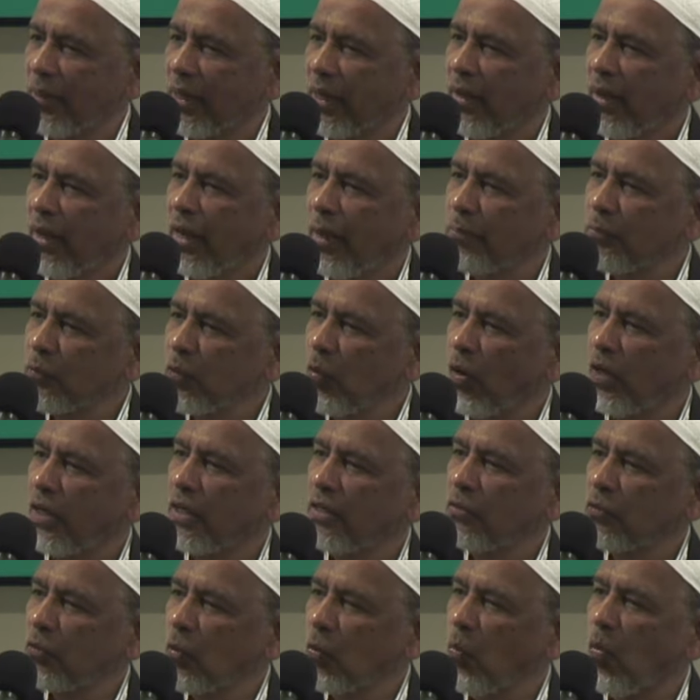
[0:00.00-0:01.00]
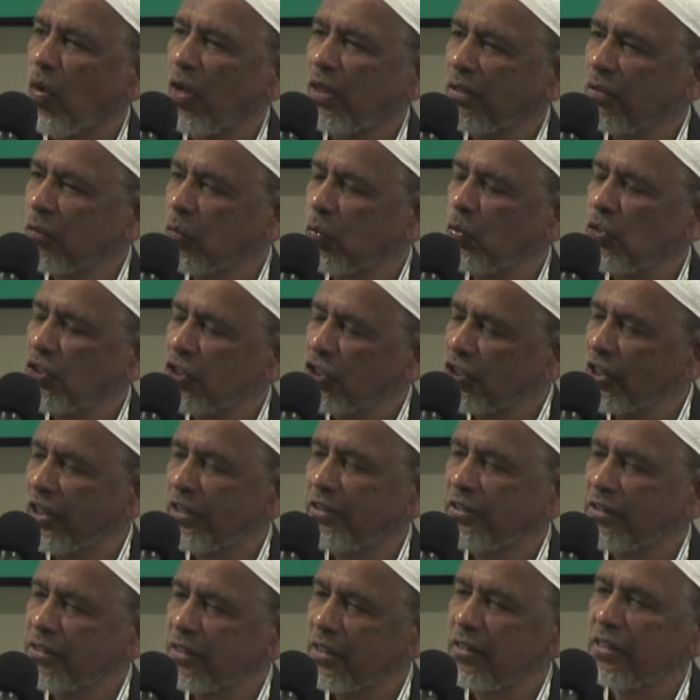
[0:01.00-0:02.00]
I'm talking to one who
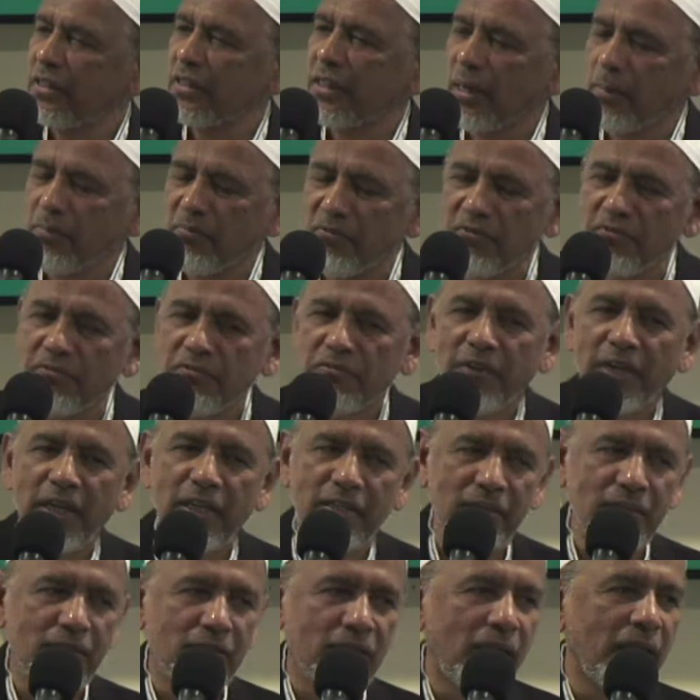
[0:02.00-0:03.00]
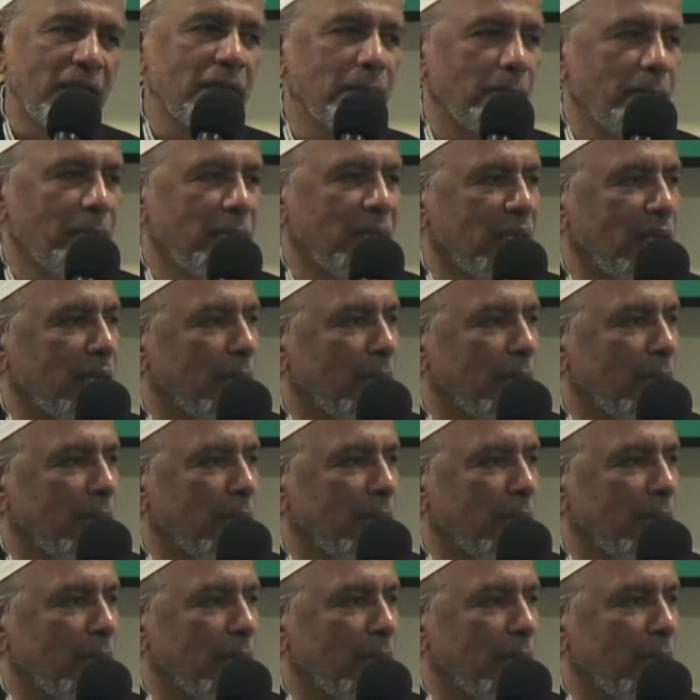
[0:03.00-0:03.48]
shares the same faith like me.